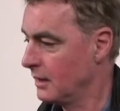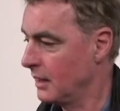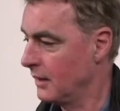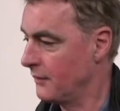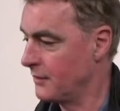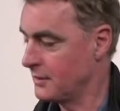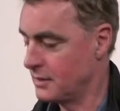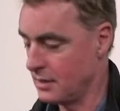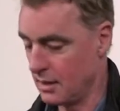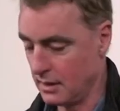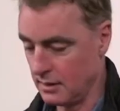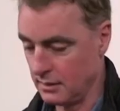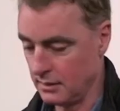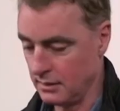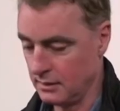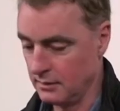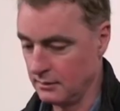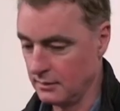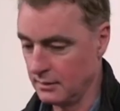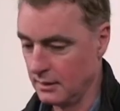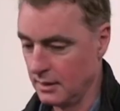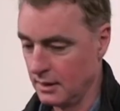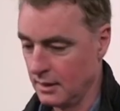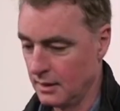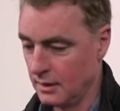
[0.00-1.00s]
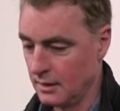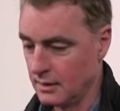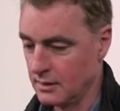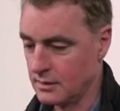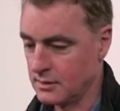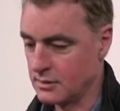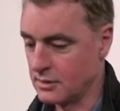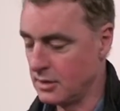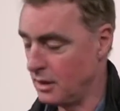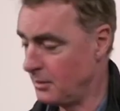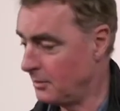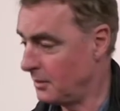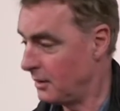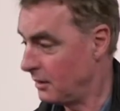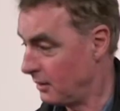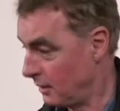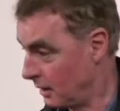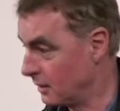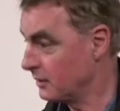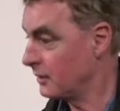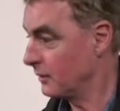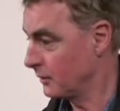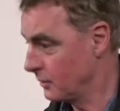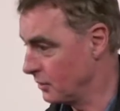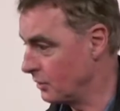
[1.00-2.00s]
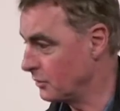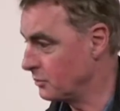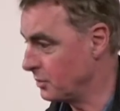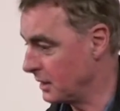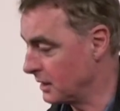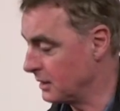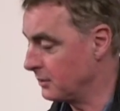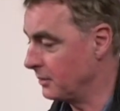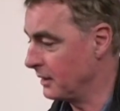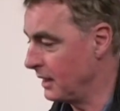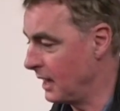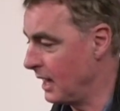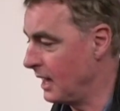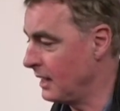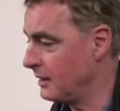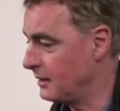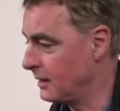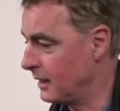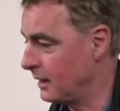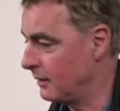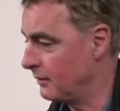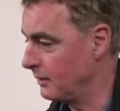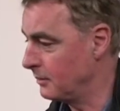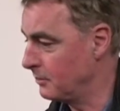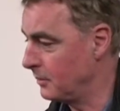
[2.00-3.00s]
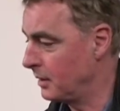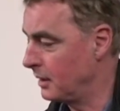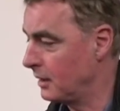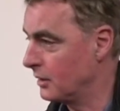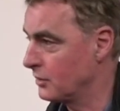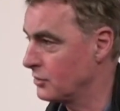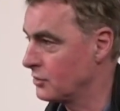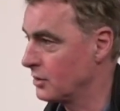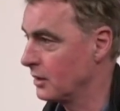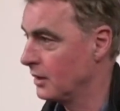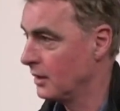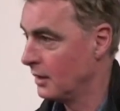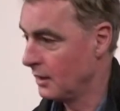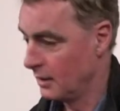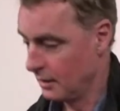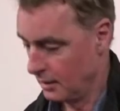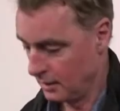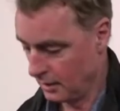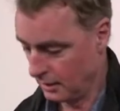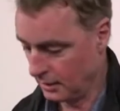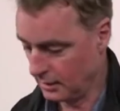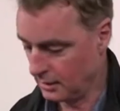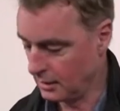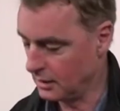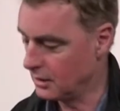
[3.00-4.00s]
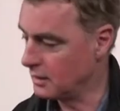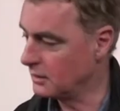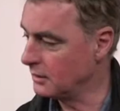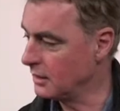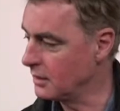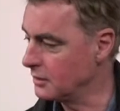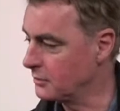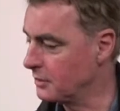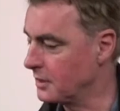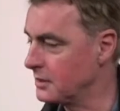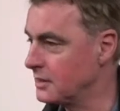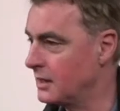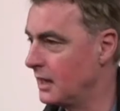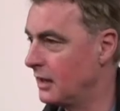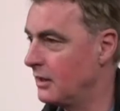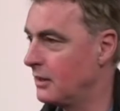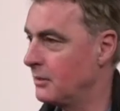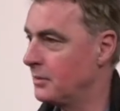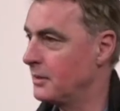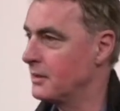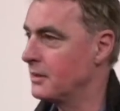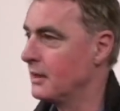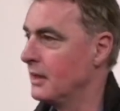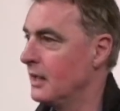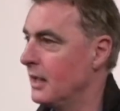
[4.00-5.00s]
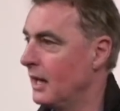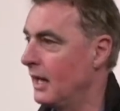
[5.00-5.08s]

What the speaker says: If it's on in summer, or the good weather we had there in March, I think the audience went down a bit.